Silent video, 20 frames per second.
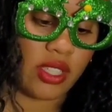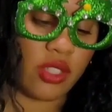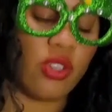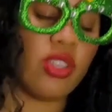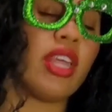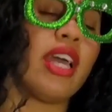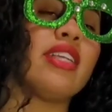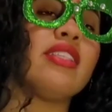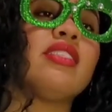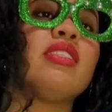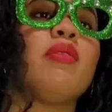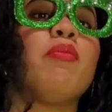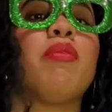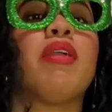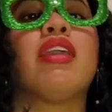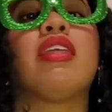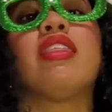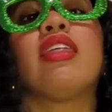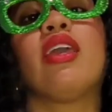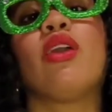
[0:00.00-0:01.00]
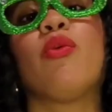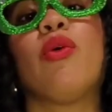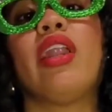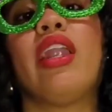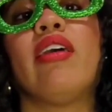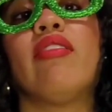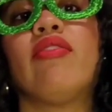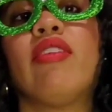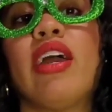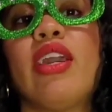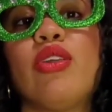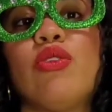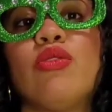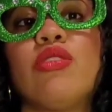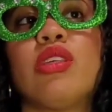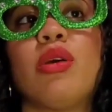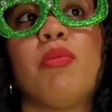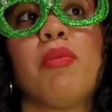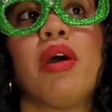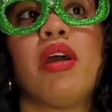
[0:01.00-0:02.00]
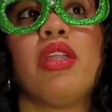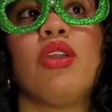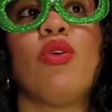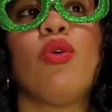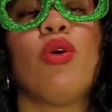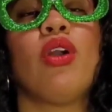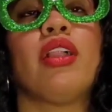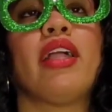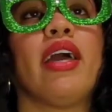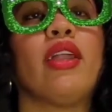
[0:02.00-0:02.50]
So that's the big thing whenever I use a body oil.